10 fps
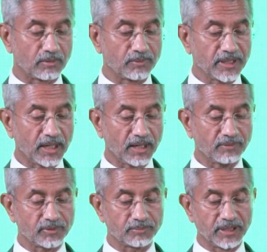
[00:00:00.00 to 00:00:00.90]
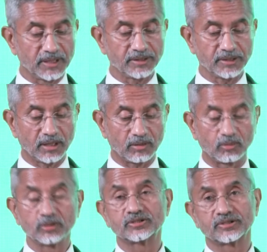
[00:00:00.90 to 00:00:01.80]
We have a
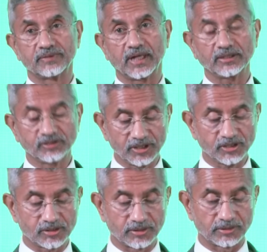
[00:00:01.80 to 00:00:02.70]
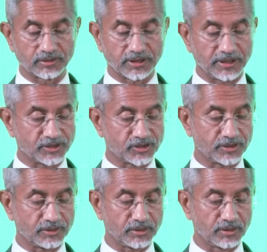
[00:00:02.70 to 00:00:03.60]
millennia-old civilizational
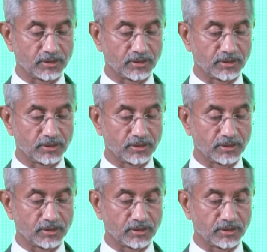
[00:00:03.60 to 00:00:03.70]
connection,